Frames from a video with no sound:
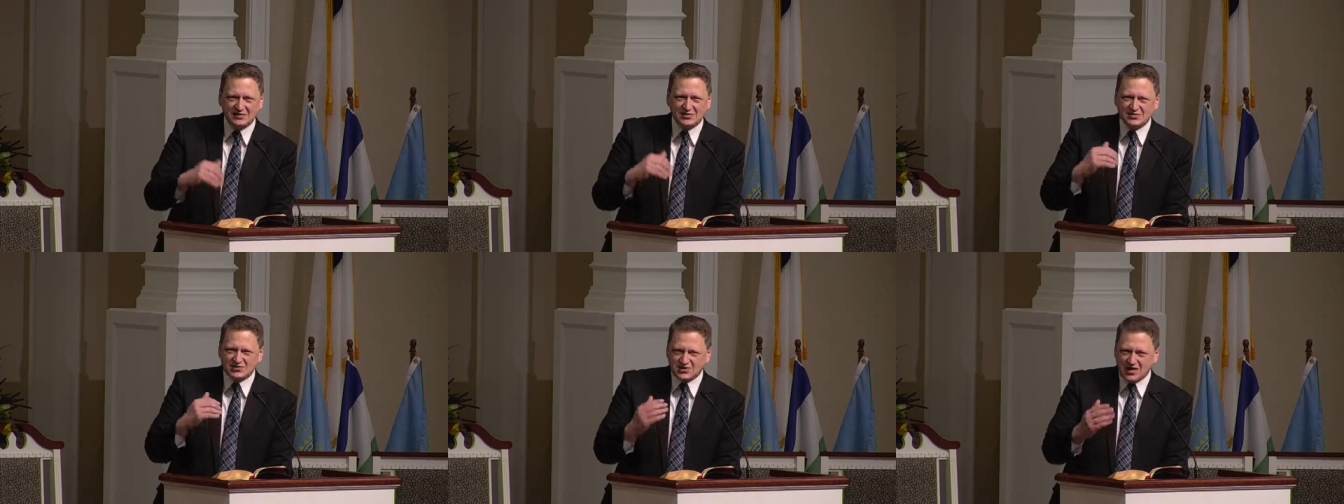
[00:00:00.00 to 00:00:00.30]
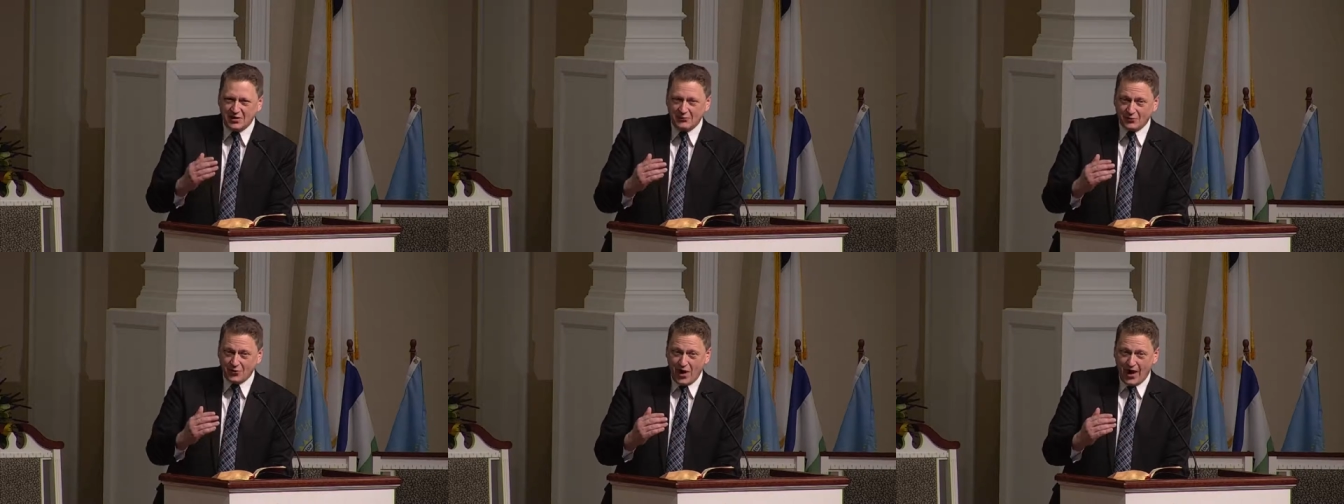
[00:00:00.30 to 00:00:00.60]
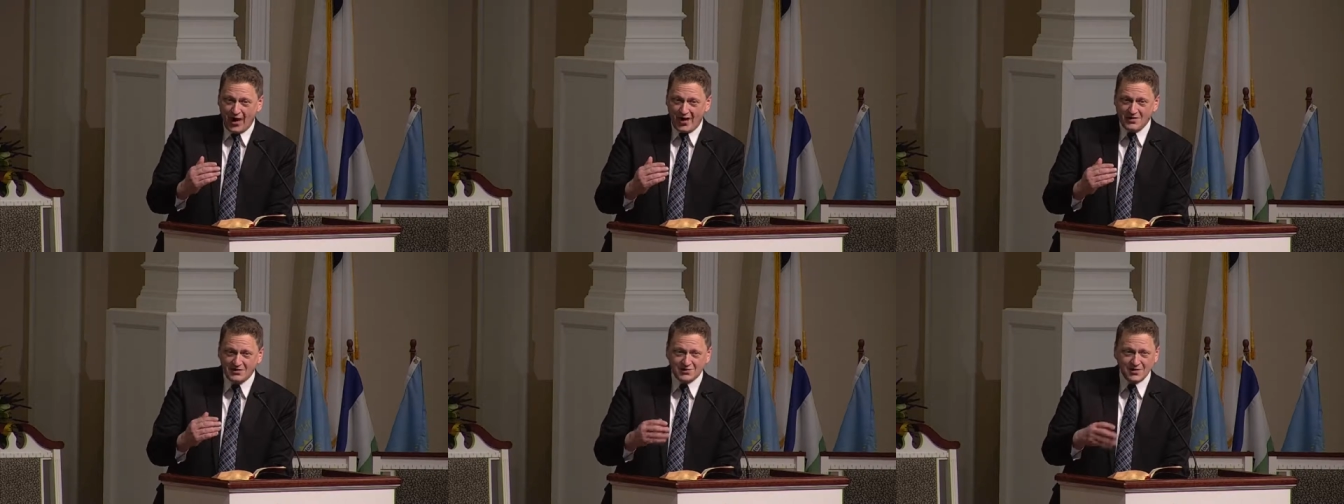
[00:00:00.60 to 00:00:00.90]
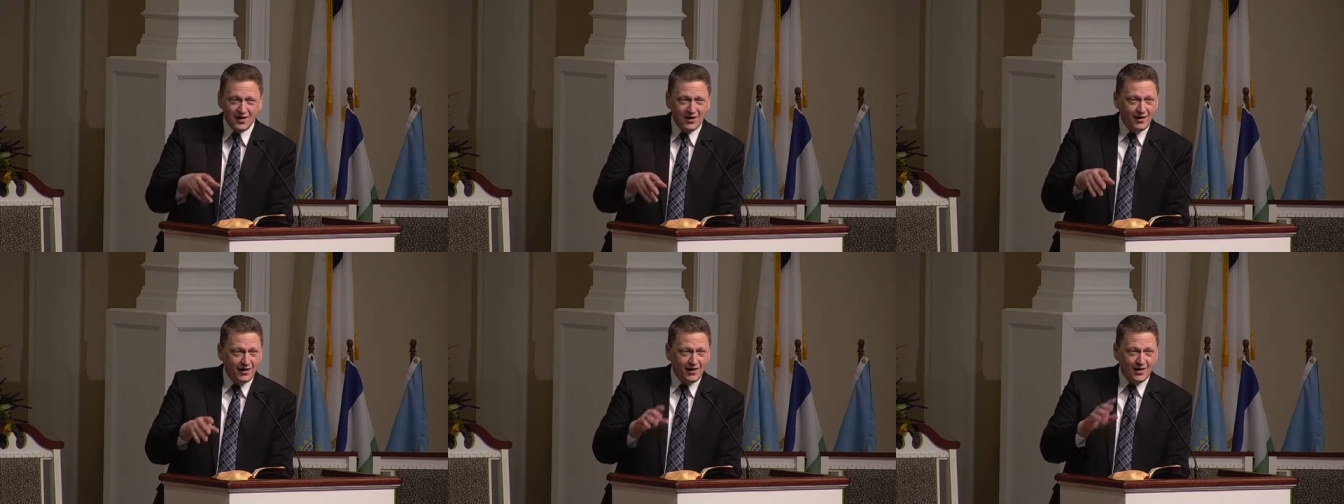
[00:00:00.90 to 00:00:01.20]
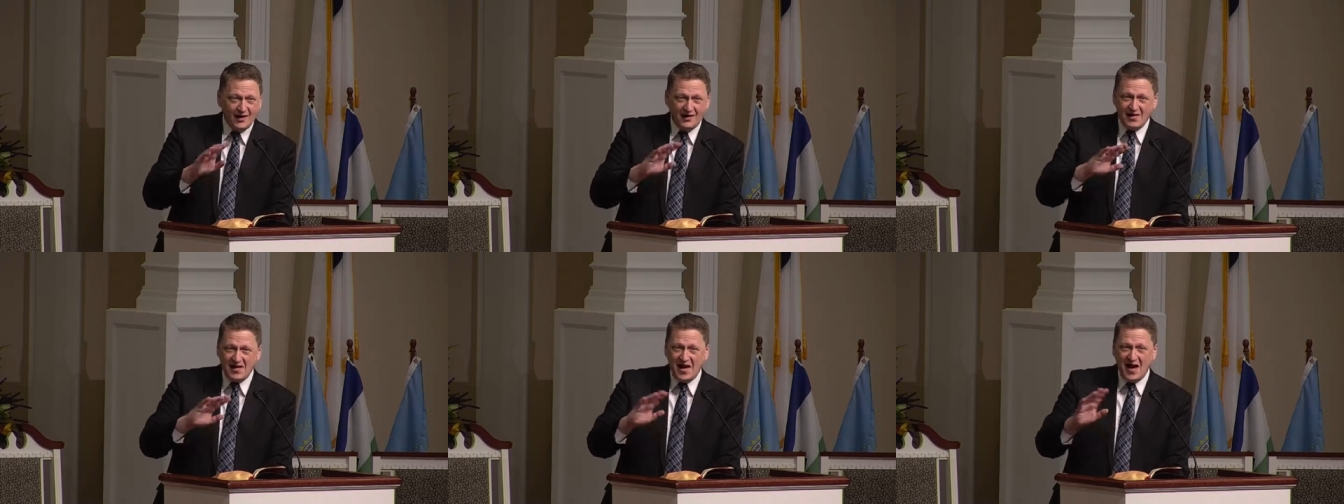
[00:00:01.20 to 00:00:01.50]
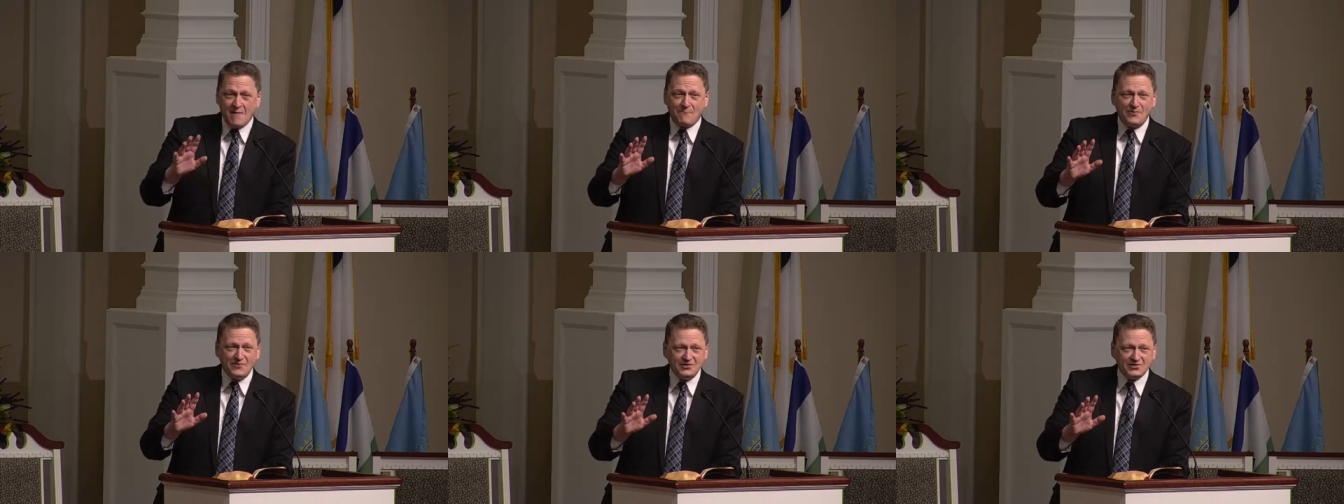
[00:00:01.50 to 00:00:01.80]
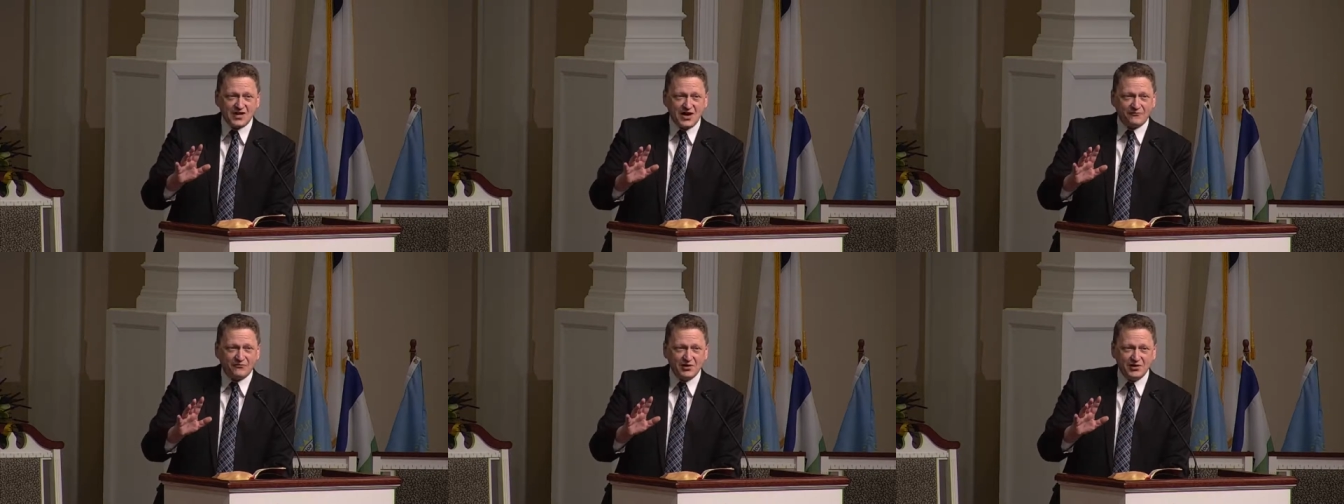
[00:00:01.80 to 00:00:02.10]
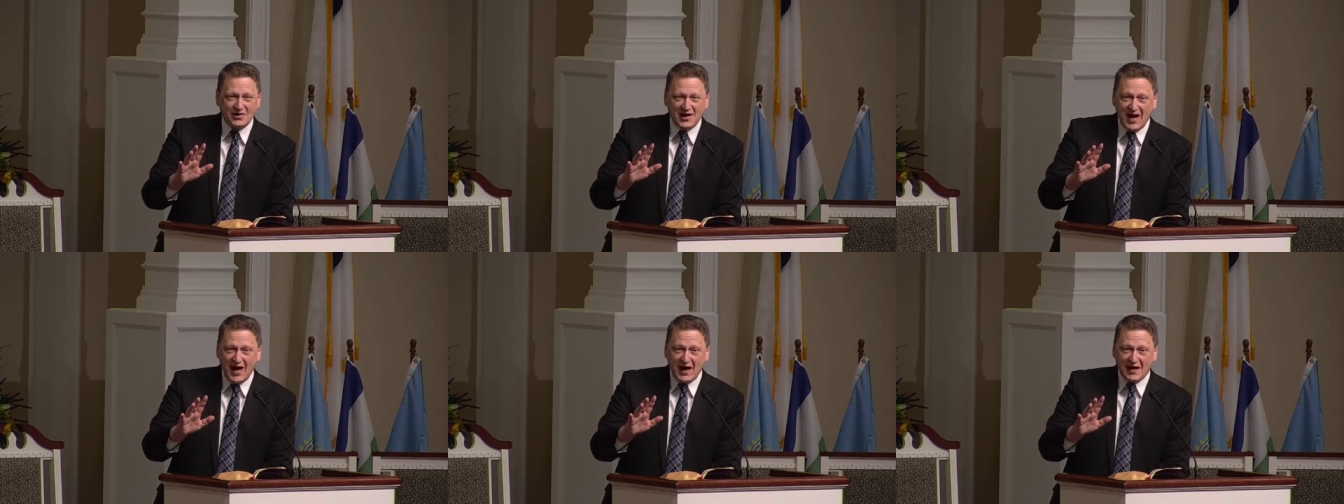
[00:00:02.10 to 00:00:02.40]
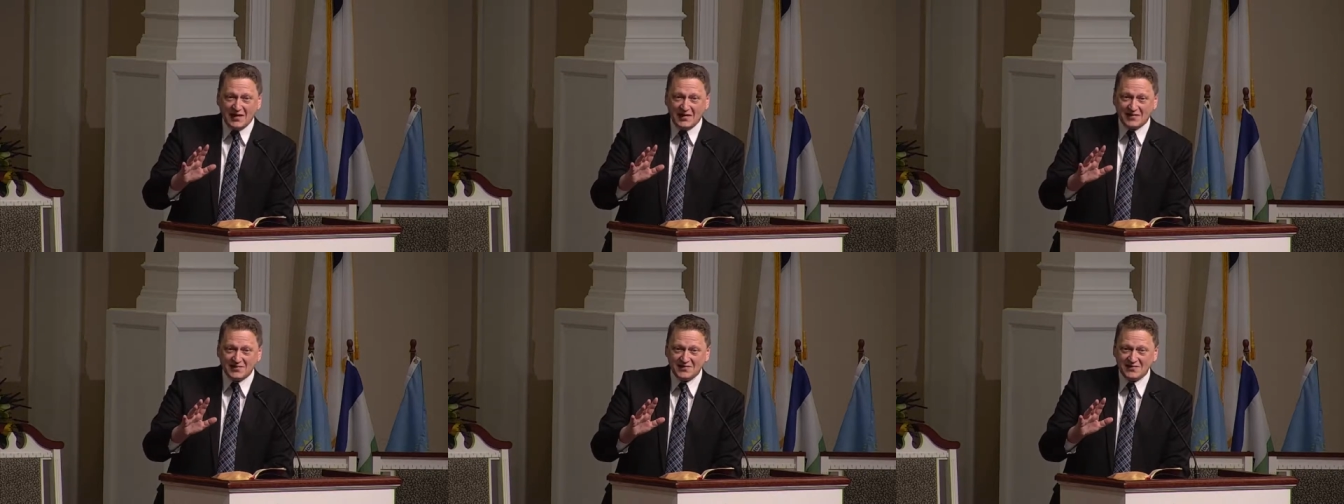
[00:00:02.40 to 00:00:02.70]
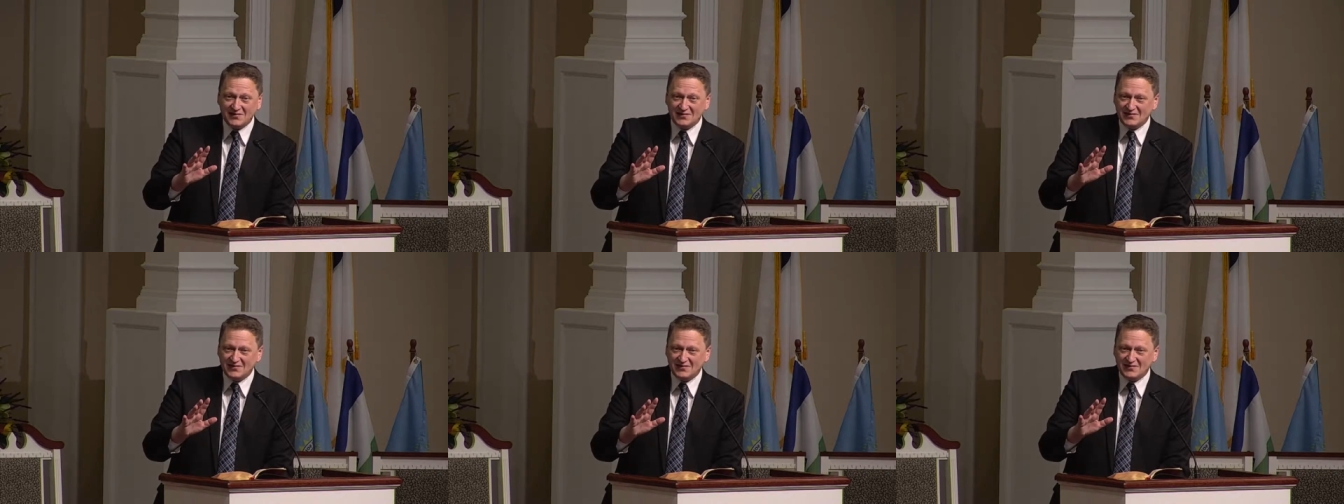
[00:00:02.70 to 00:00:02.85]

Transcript: and a sunrise, and it happens every day,